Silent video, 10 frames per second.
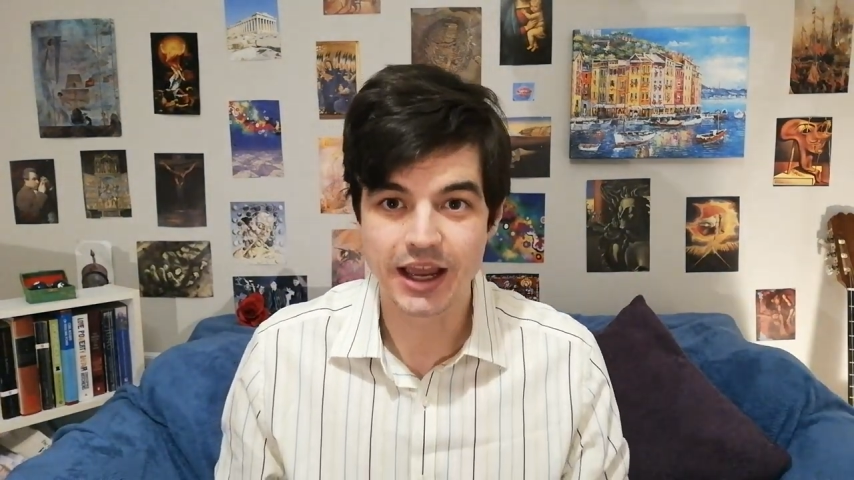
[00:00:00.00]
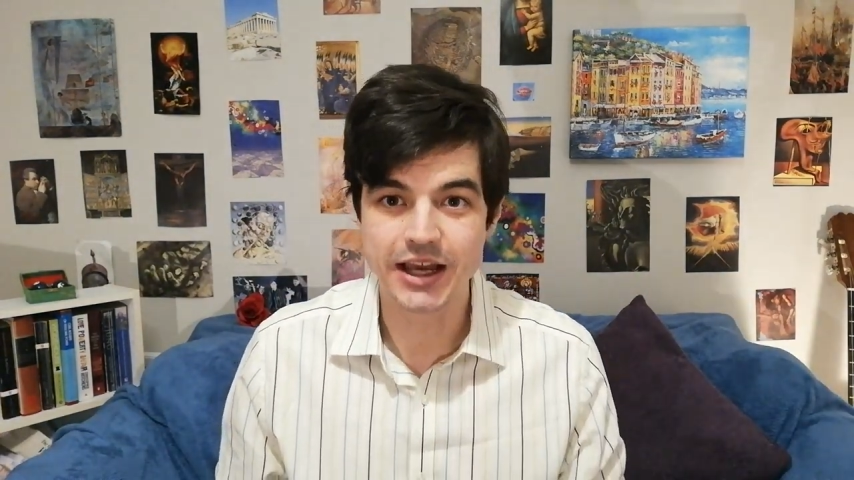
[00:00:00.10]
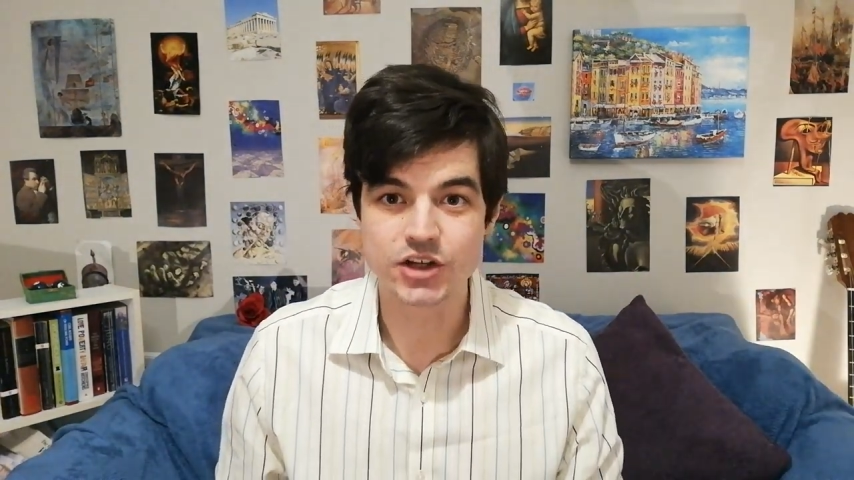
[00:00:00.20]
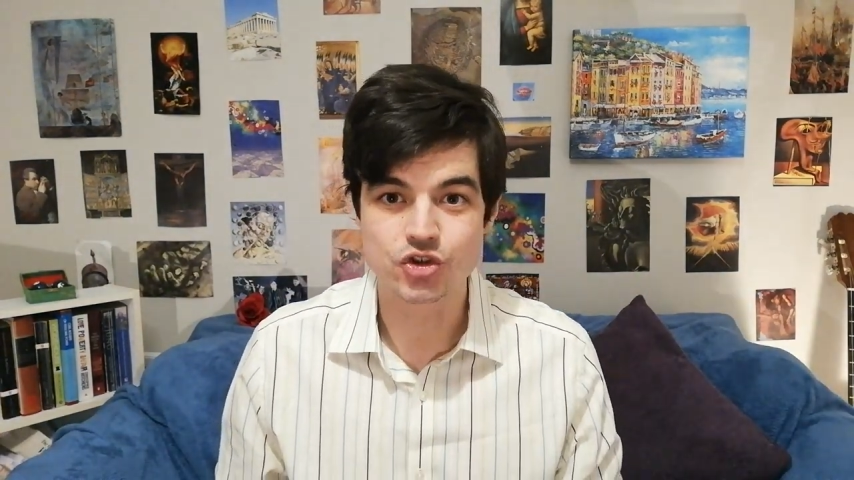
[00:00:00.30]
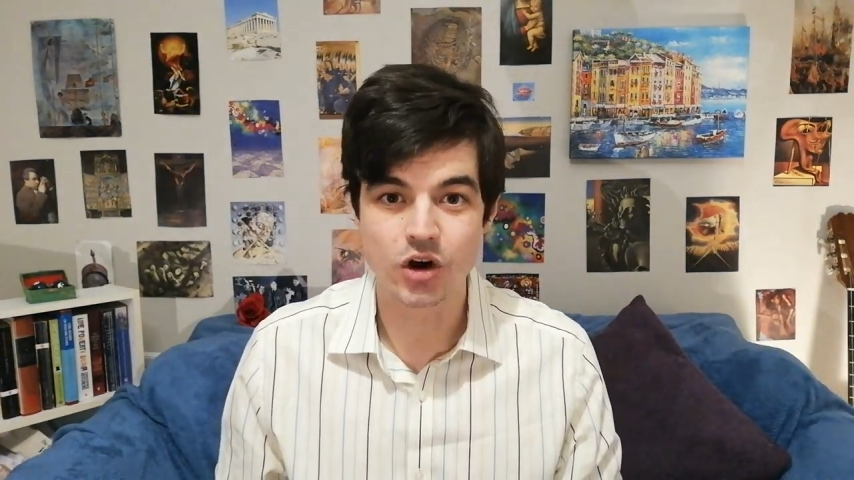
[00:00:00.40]

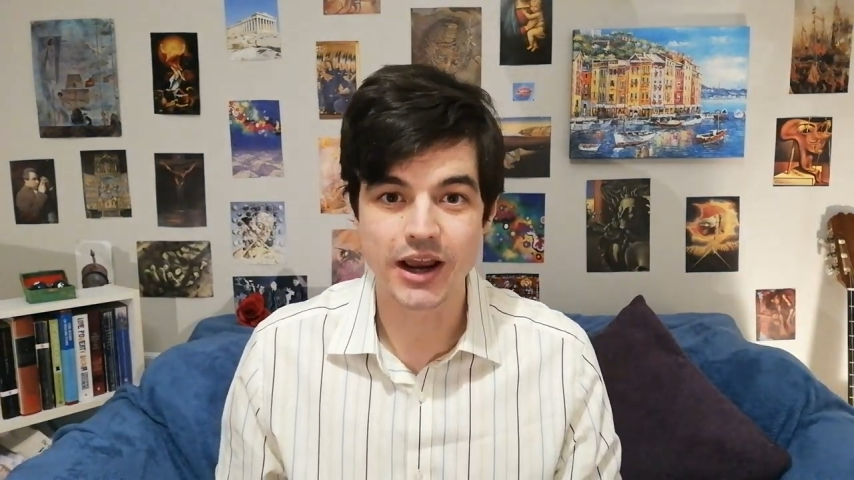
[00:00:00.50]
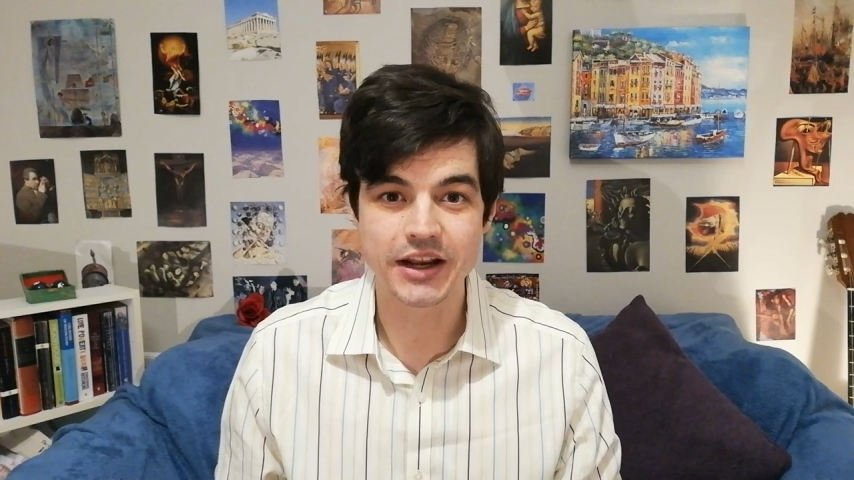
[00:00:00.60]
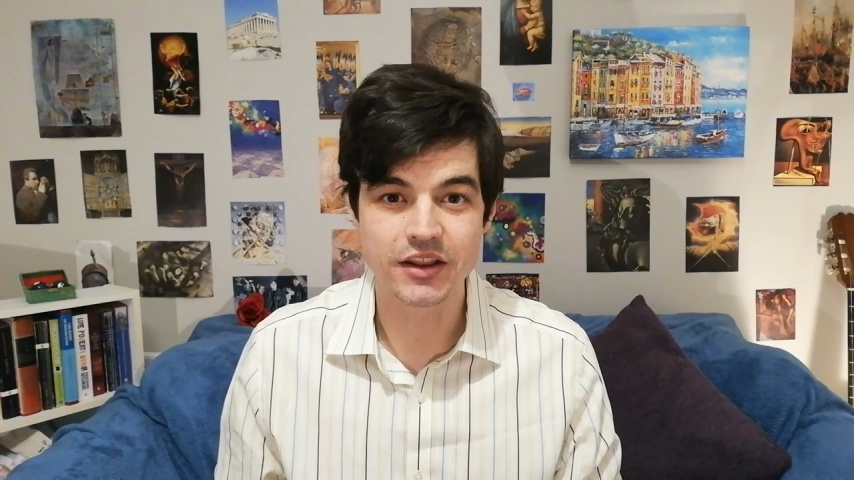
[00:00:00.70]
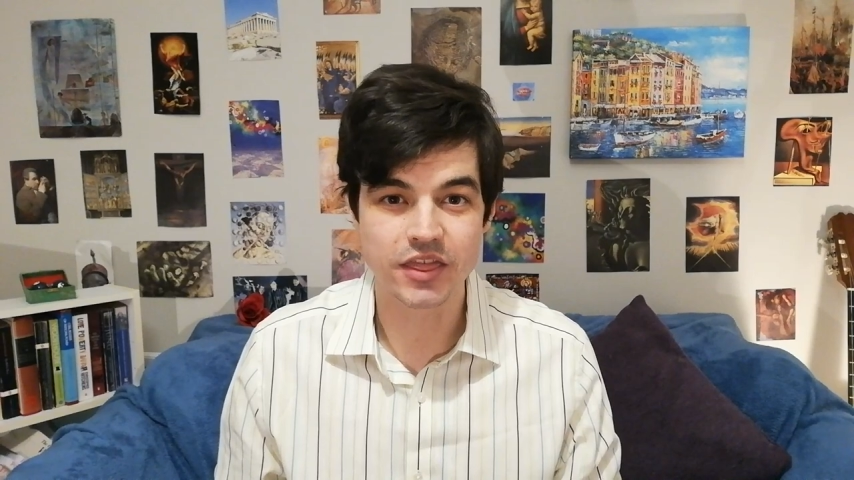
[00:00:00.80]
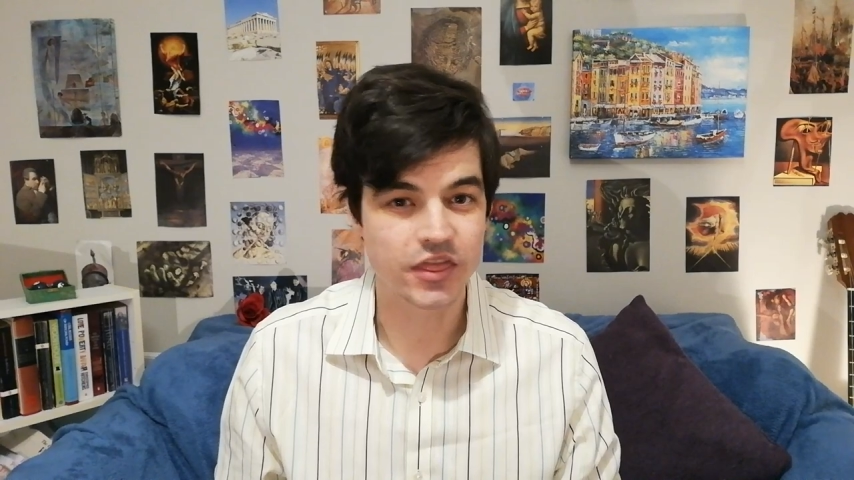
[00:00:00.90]
and try
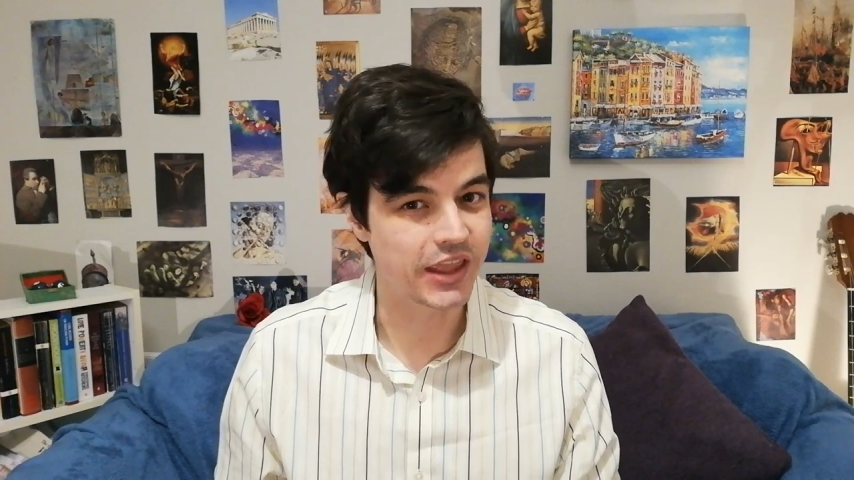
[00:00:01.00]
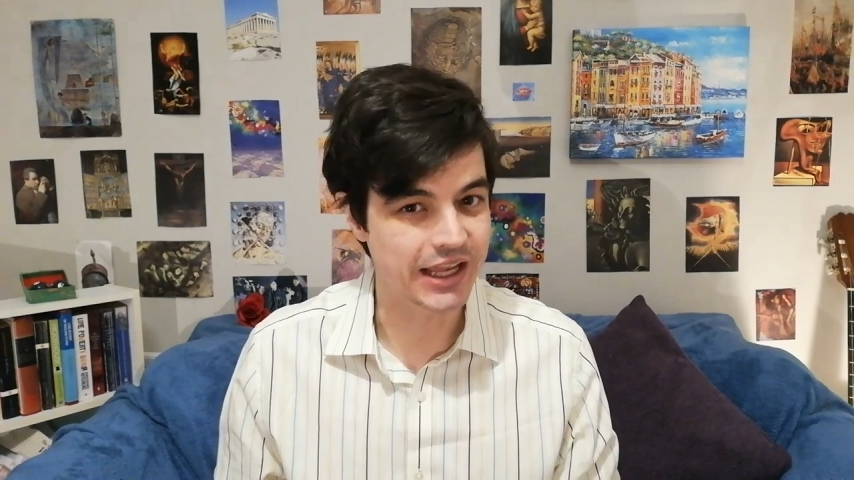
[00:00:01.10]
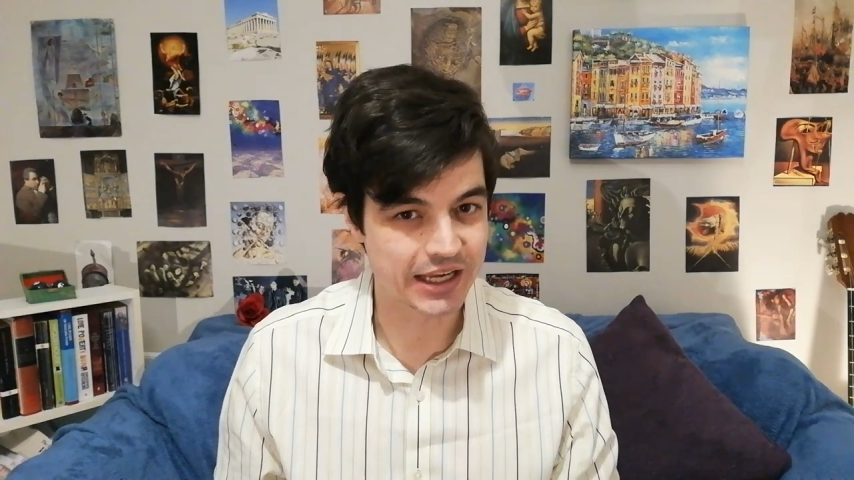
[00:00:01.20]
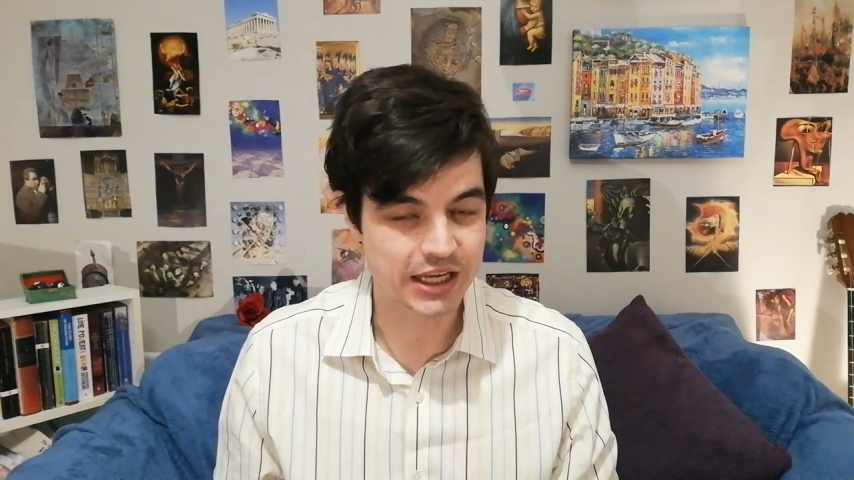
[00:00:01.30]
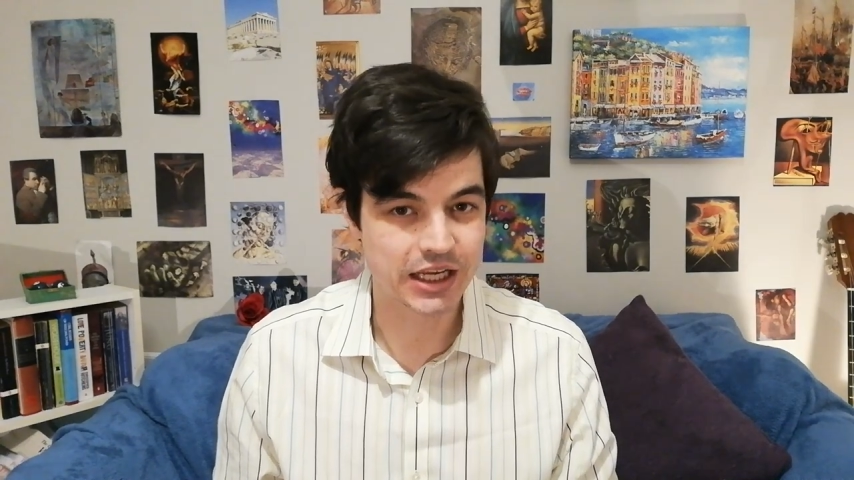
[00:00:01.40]
and
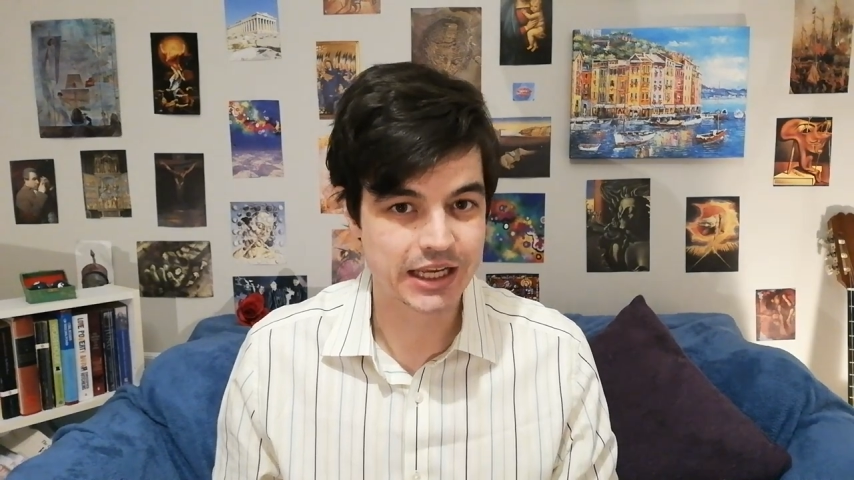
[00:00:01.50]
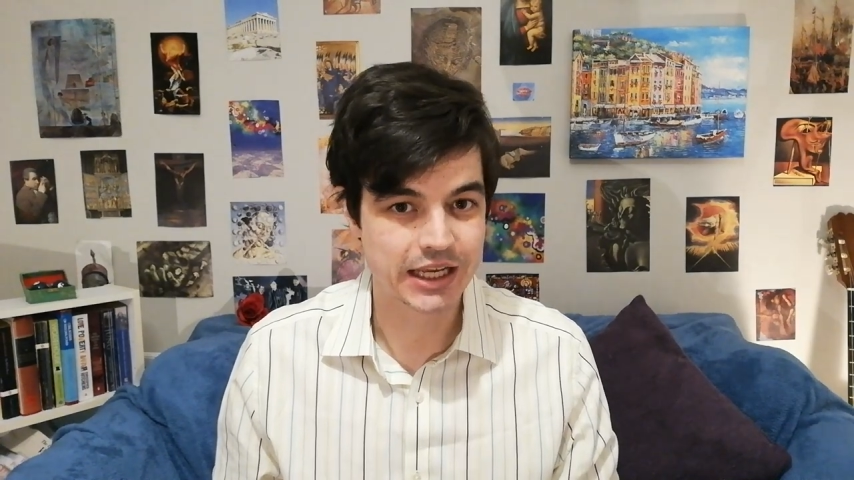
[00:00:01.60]
think,